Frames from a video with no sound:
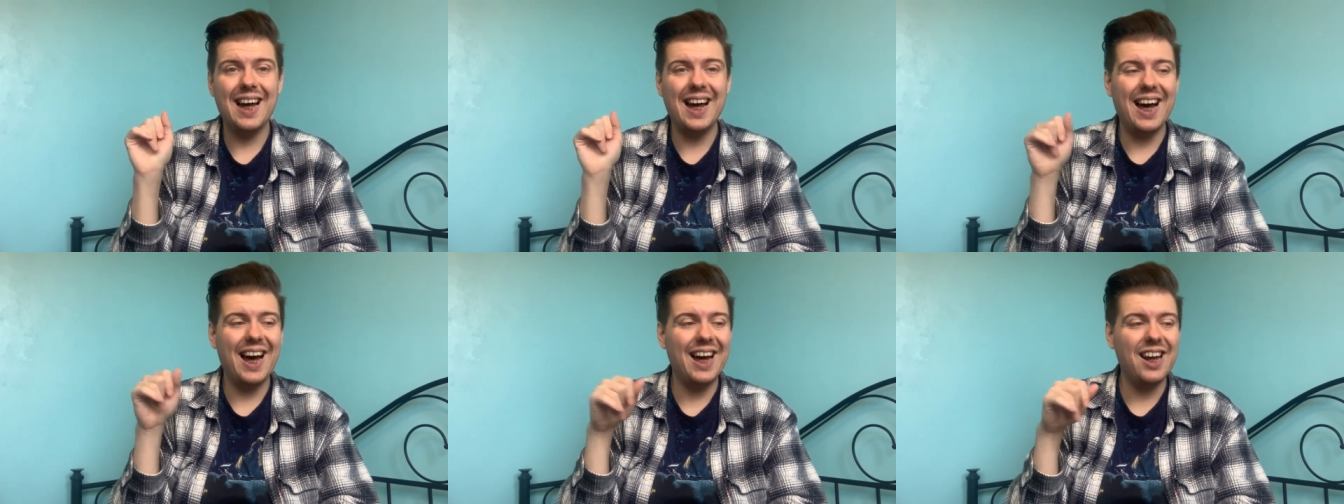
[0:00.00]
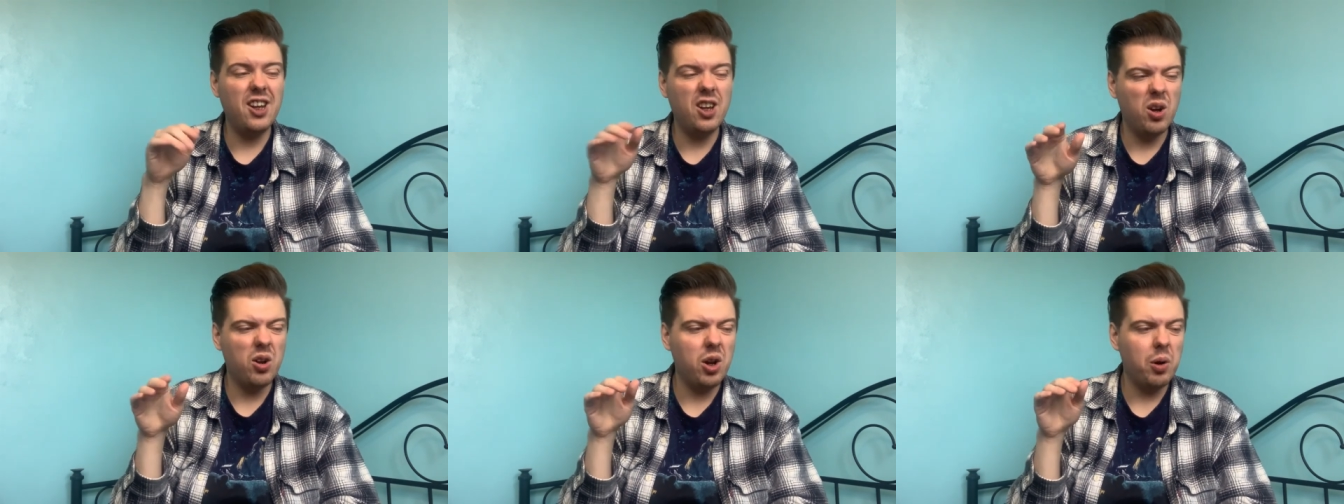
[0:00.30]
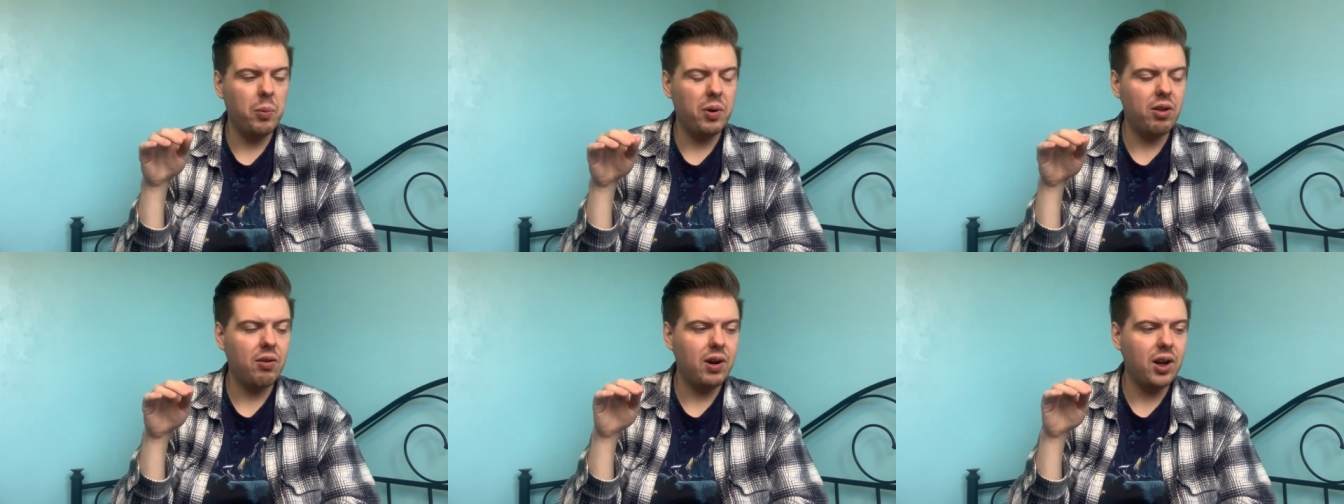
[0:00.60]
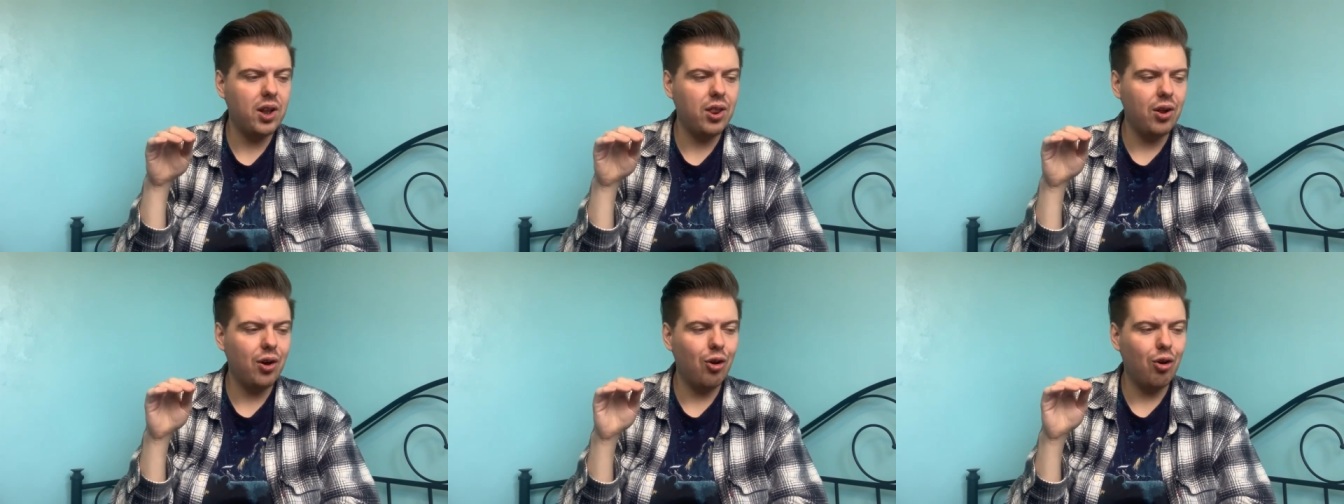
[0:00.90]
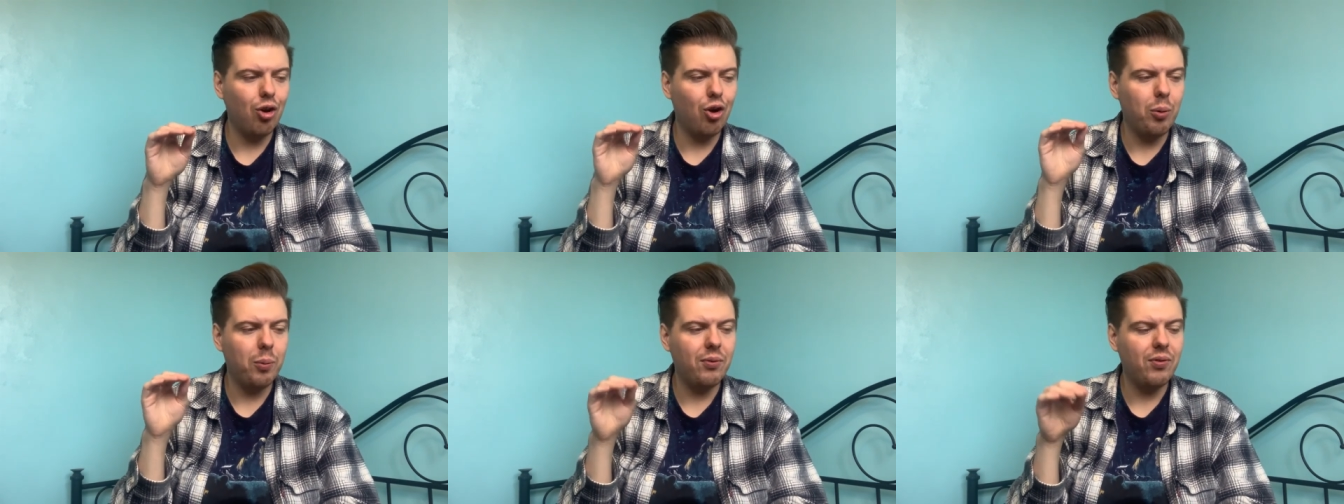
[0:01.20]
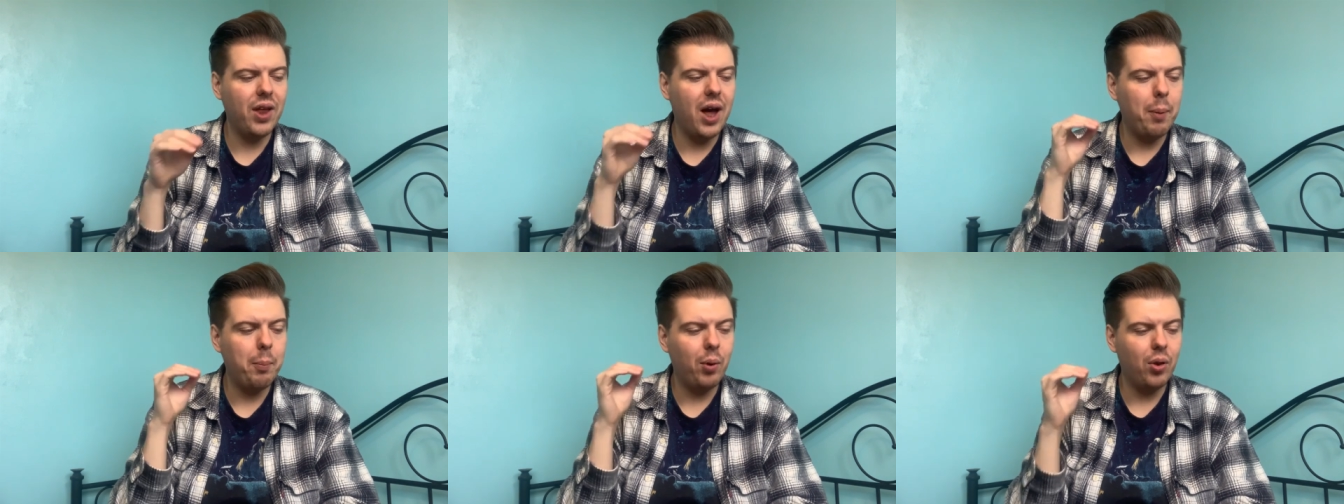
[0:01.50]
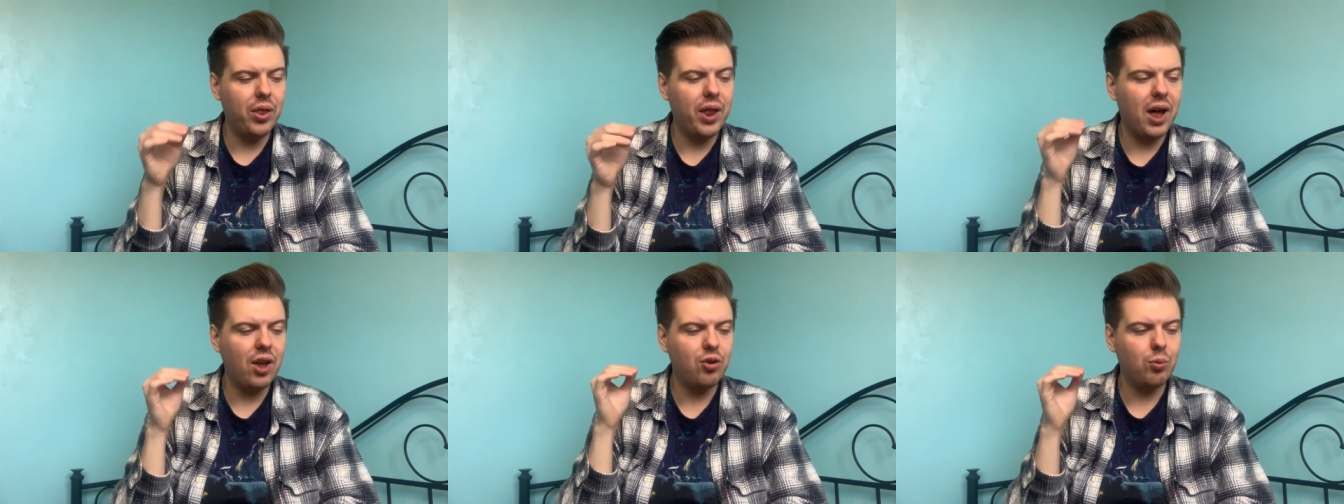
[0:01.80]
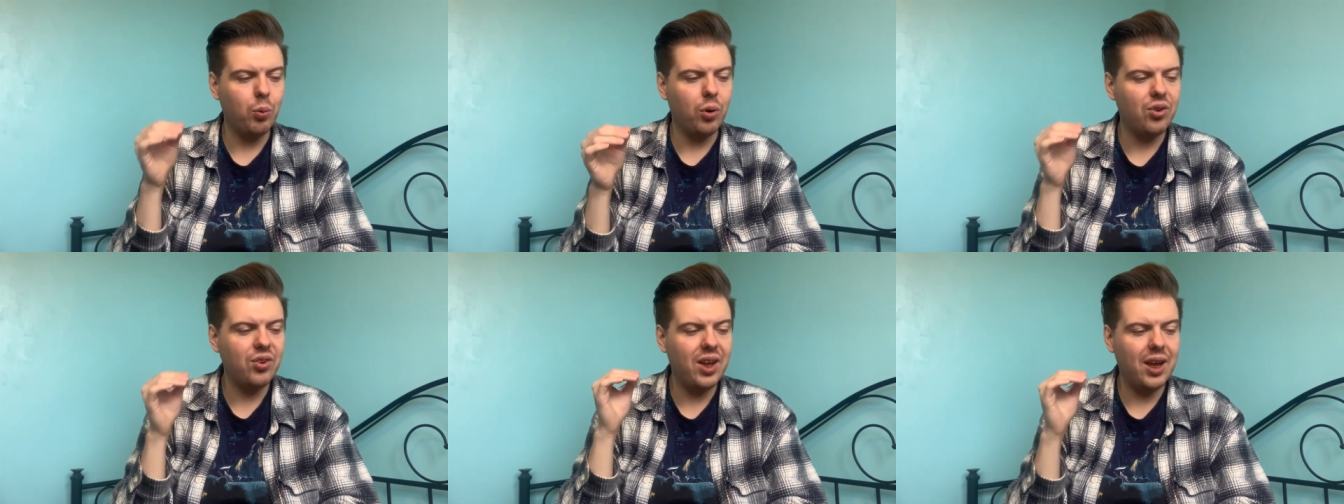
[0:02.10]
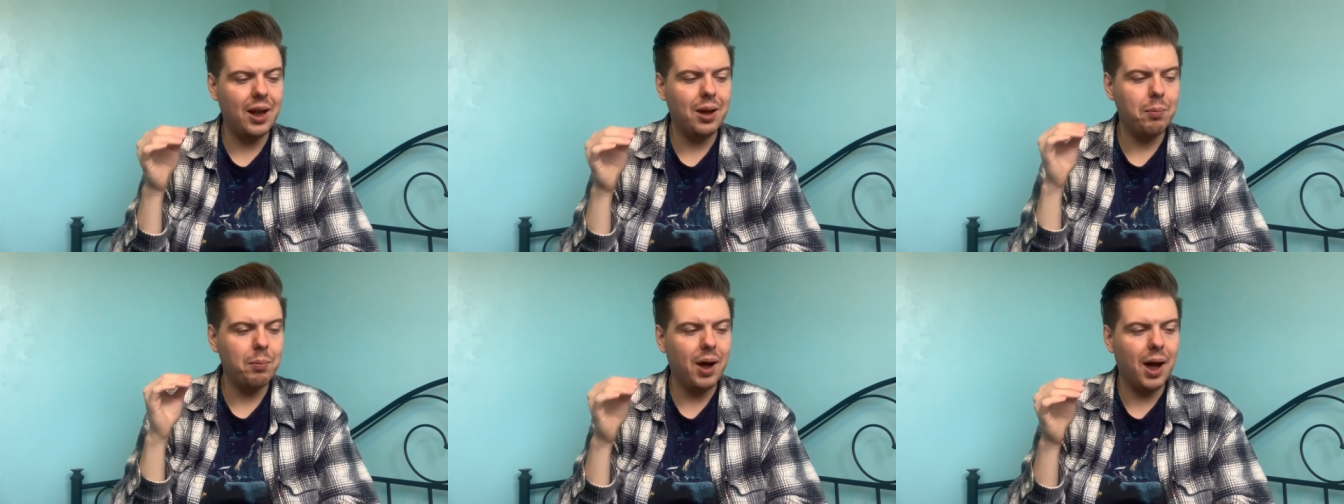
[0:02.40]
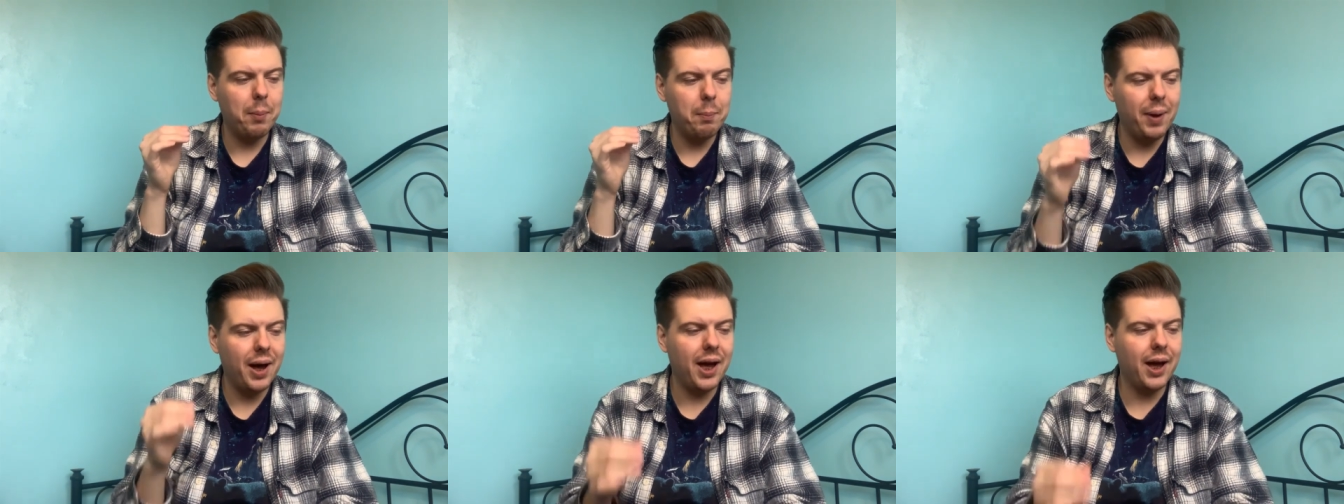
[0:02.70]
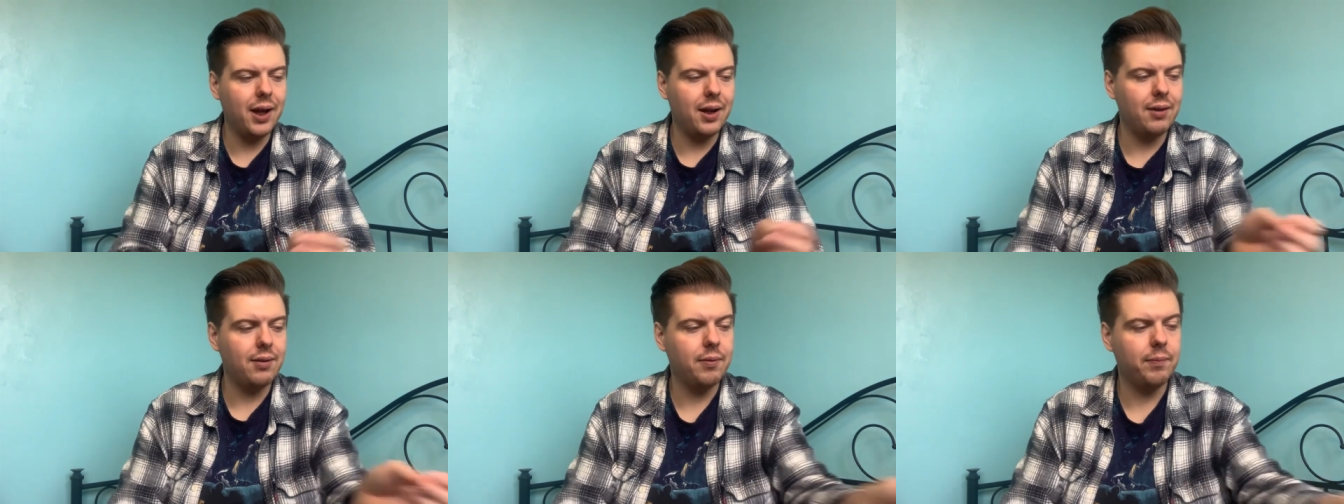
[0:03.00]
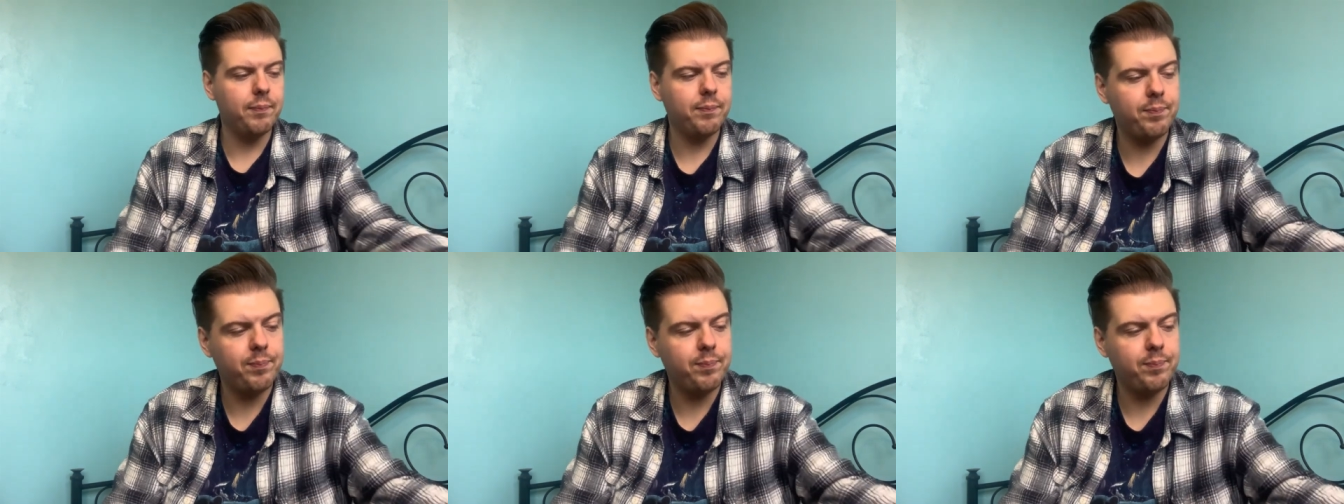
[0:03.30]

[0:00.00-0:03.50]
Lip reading: I don't know whether anything will come of that, but that's what's in my mind.